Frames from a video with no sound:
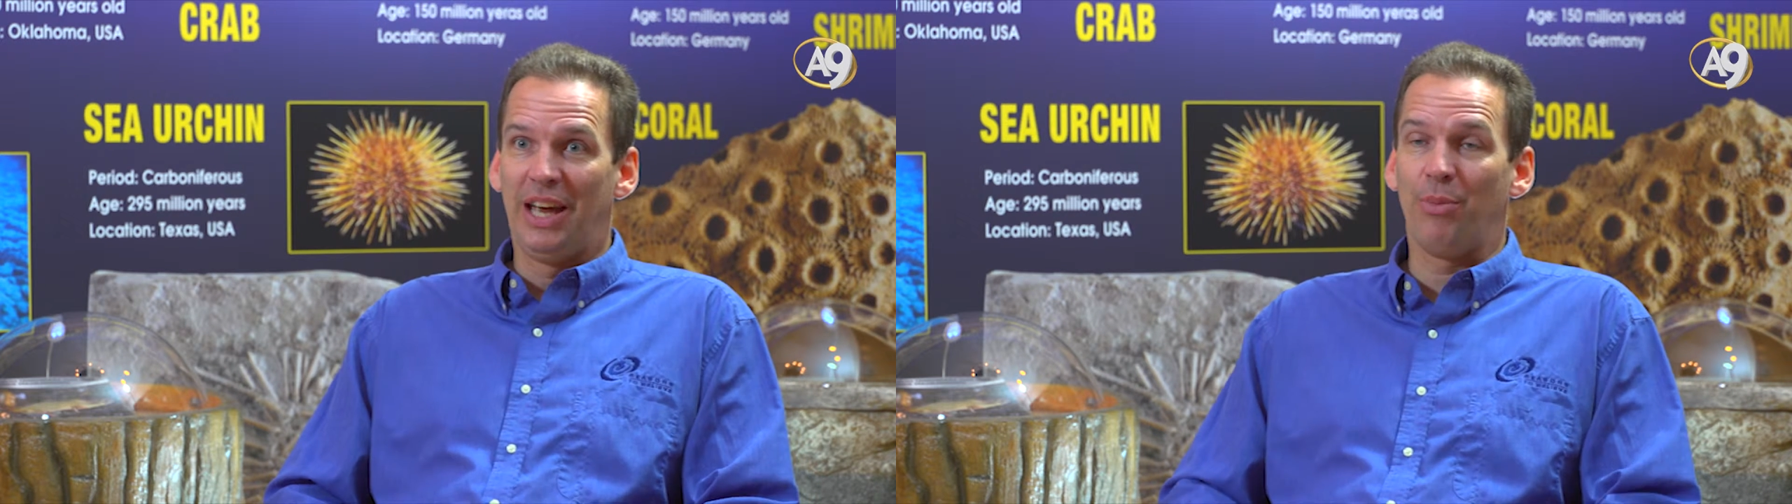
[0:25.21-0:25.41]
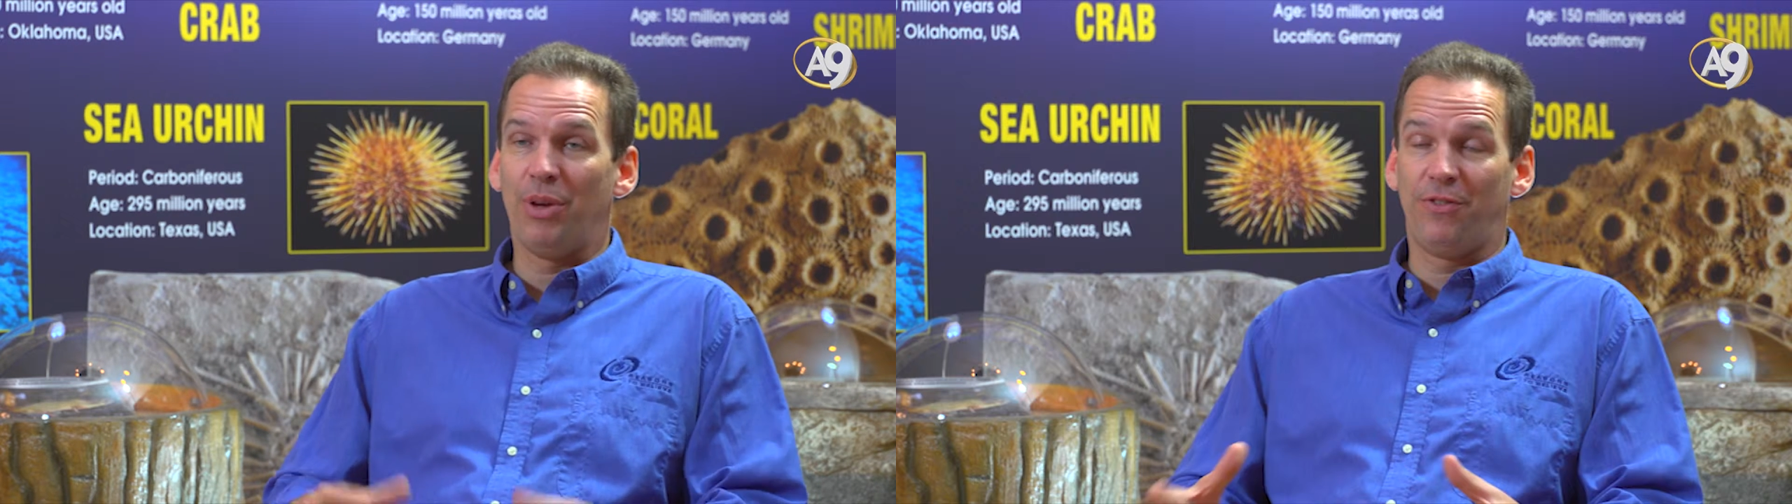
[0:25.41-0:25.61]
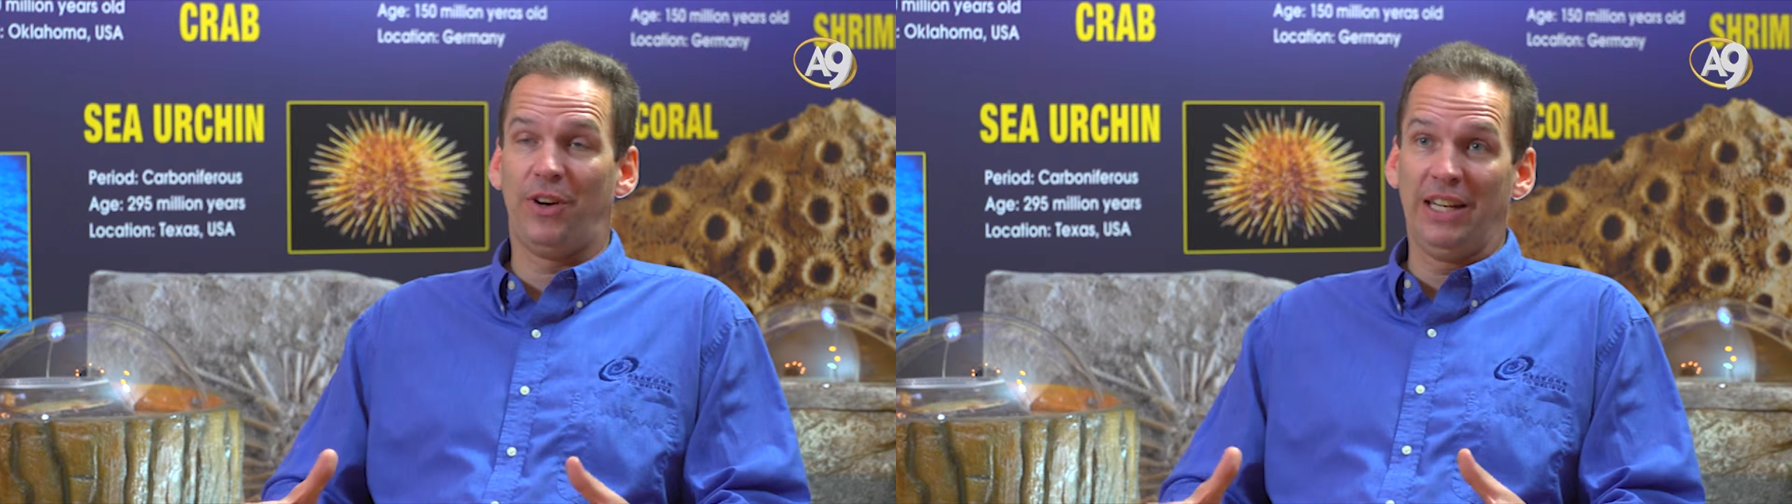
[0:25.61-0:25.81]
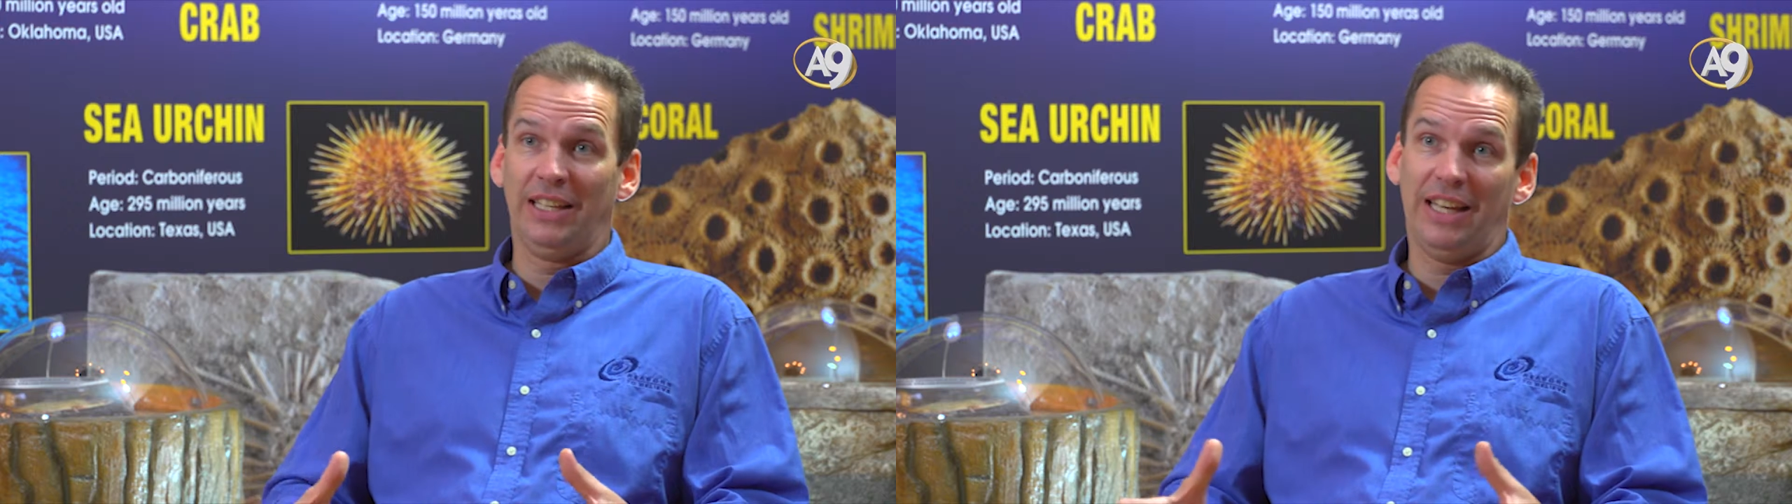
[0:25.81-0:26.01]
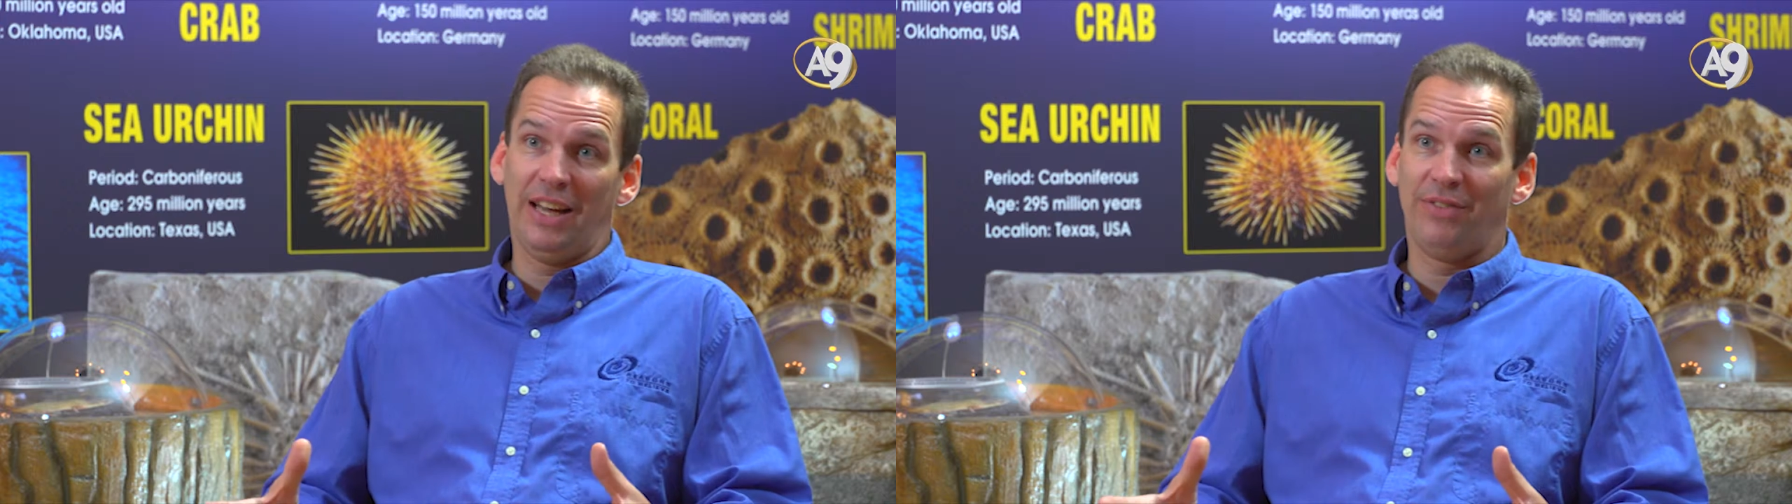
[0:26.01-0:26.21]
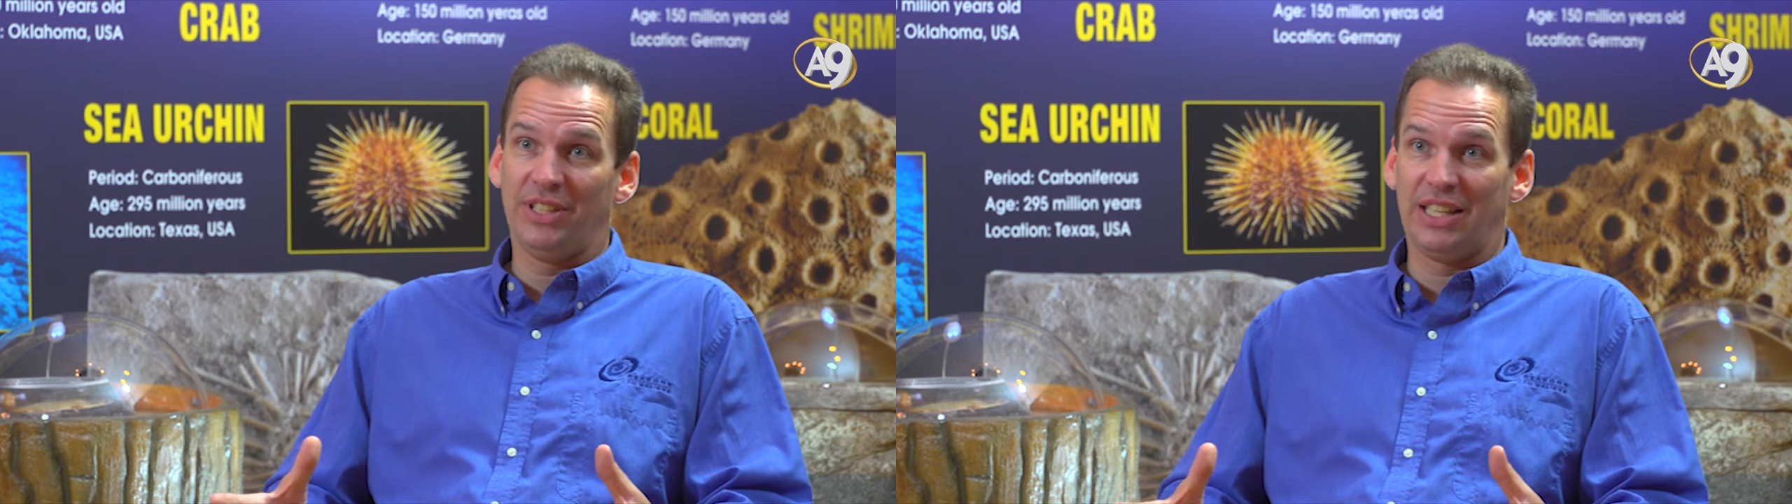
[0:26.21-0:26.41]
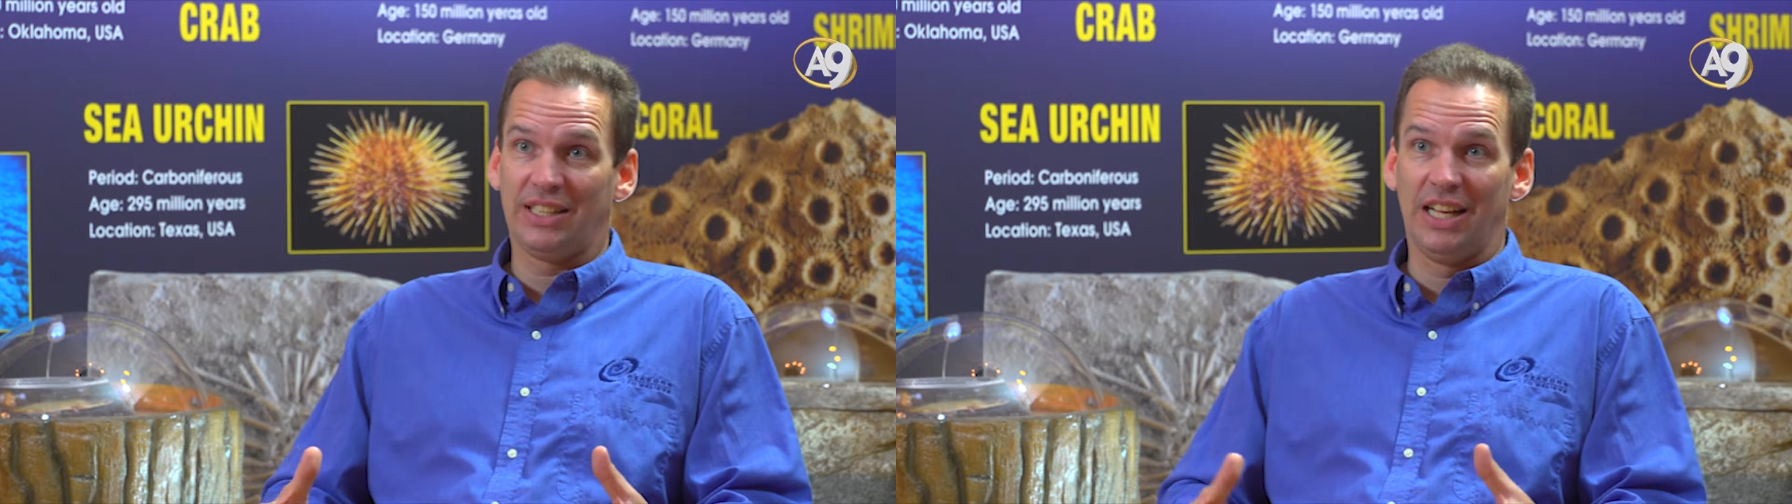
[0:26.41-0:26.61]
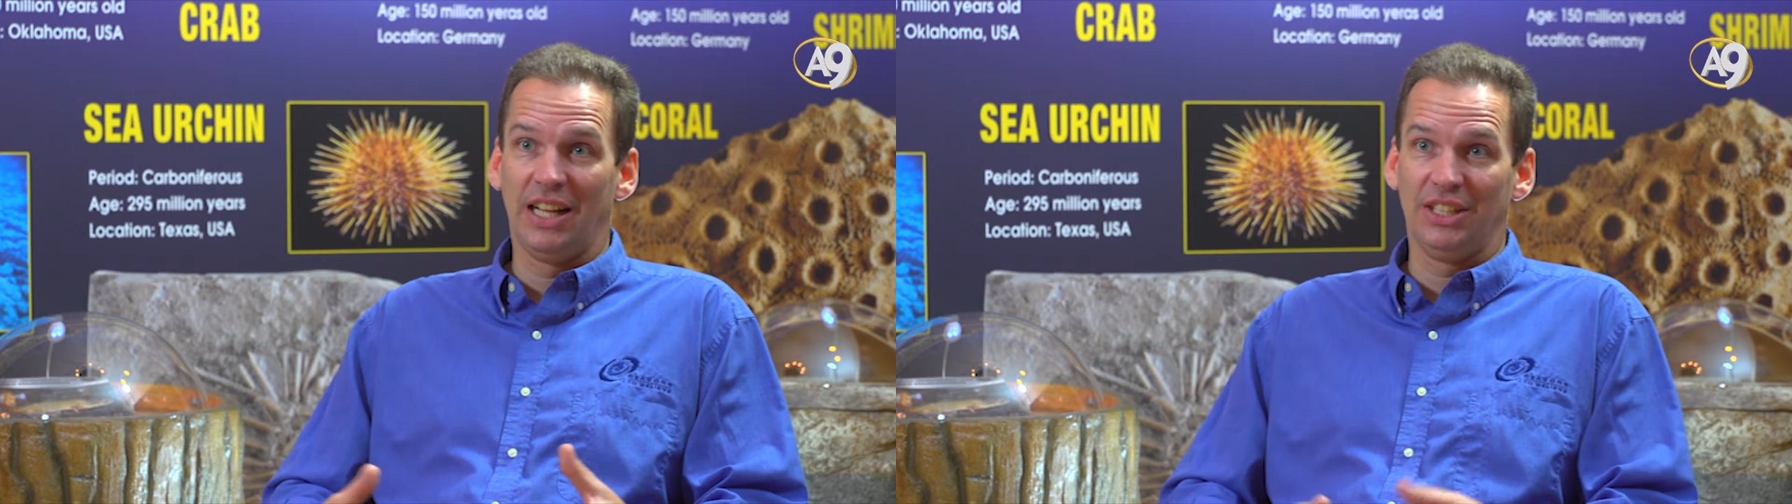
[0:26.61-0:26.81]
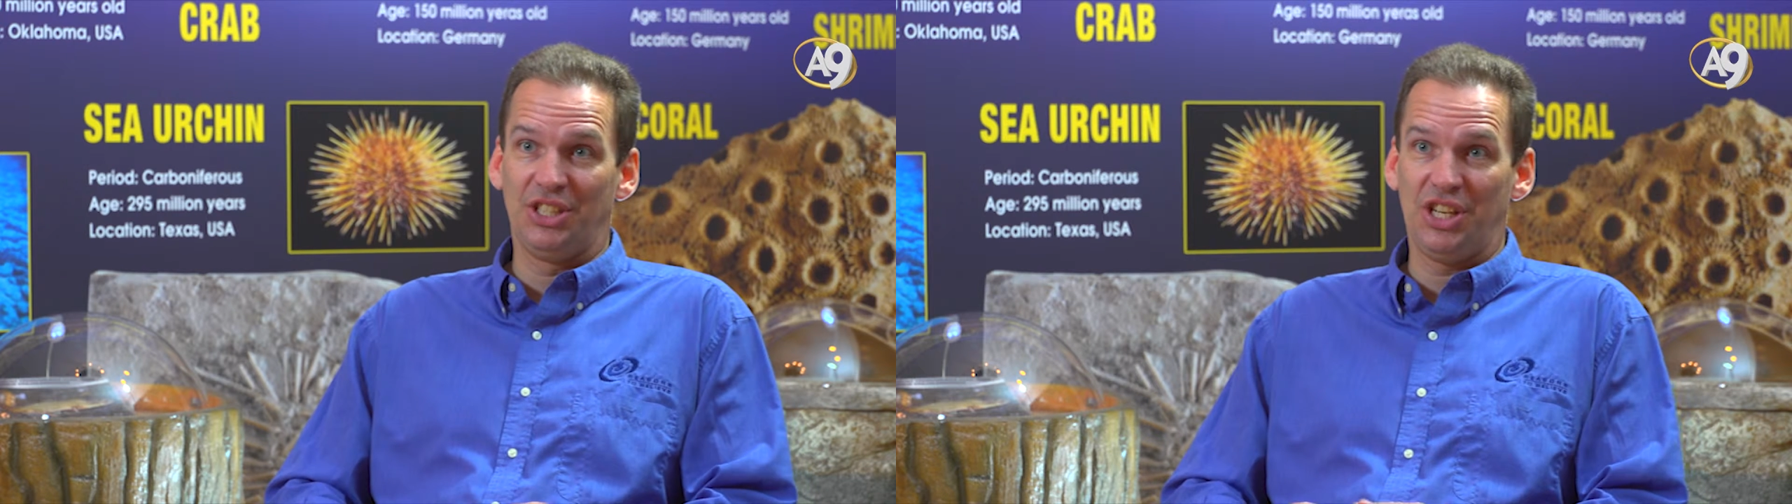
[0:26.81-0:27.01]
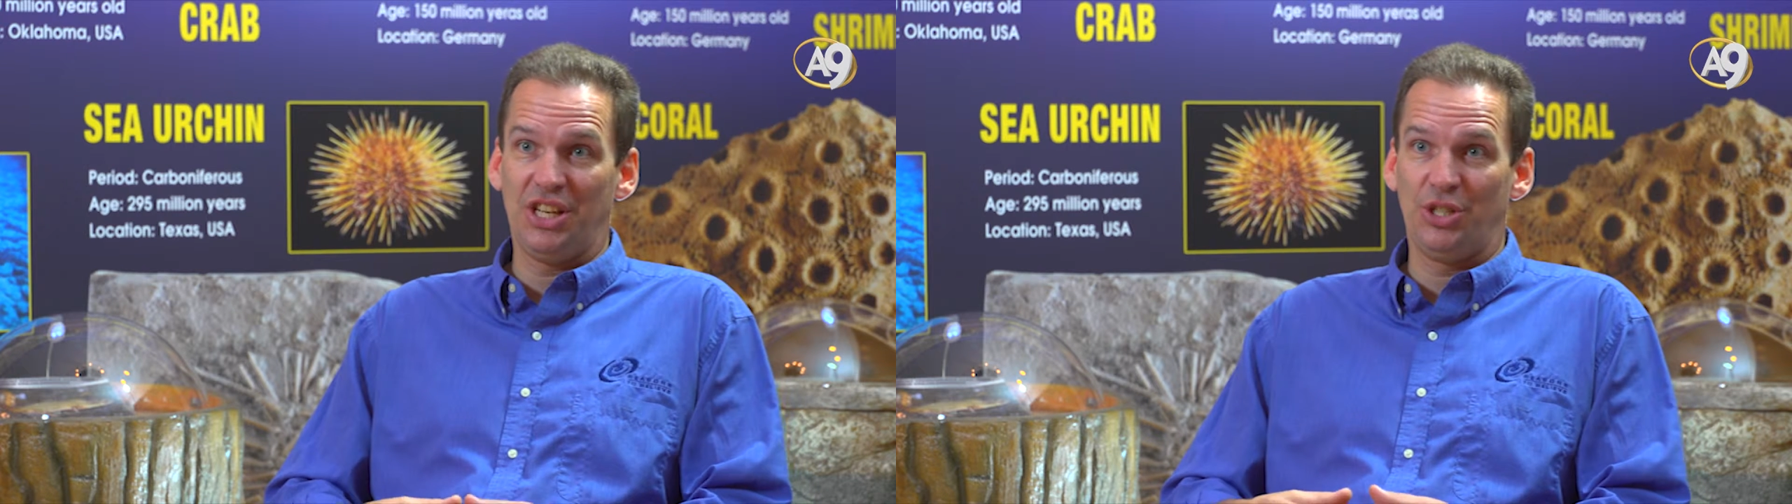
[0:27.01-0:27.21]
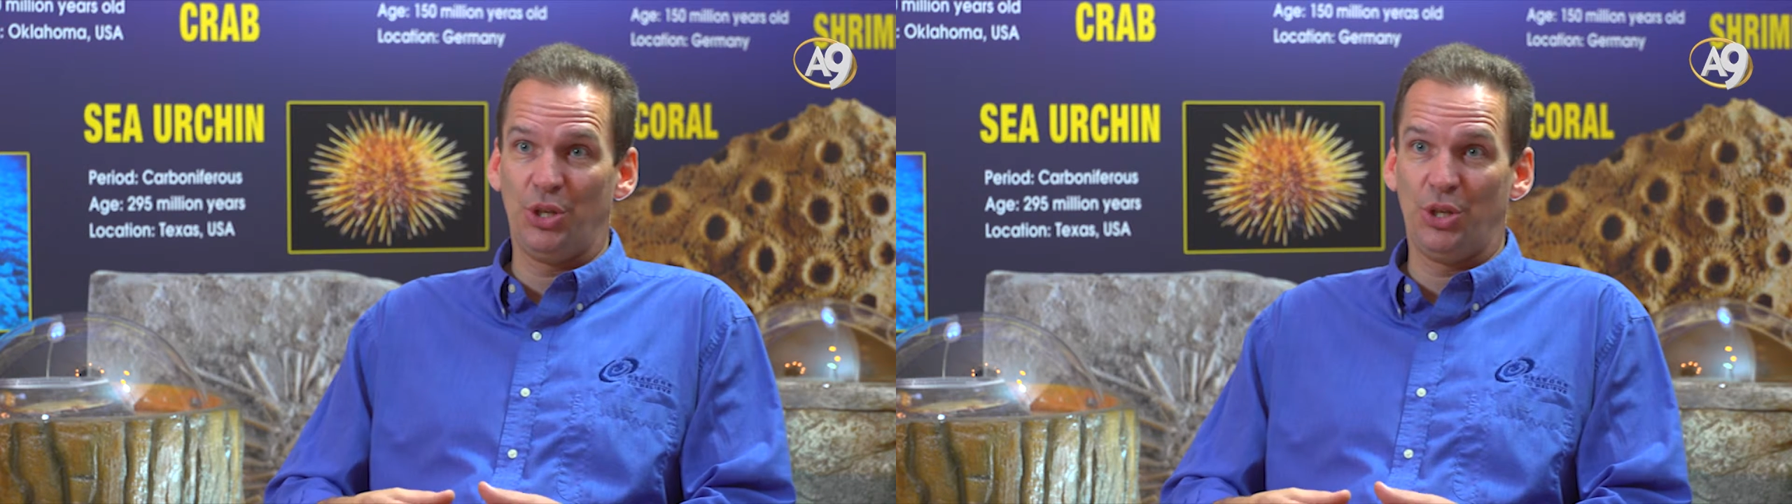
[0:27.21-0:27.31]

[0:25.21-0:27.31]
and we finally have the technology